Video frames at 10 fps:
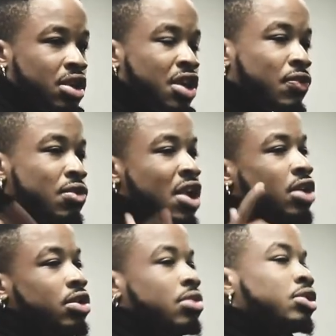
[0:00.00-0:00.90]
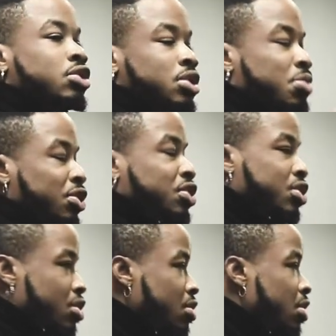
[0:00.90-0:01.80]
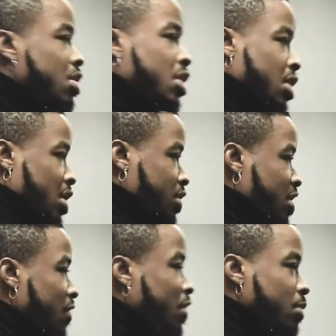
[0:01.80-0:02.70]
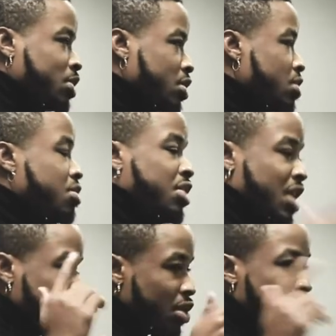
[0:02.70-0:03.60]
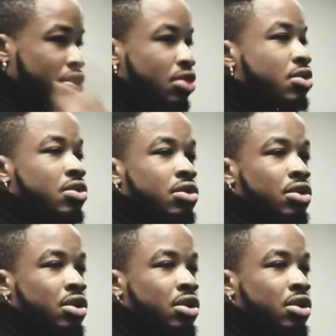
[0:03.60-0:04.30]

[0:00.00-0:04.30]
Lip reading: If you're not doing what you're supposed to do and stuff come to you, that's on you.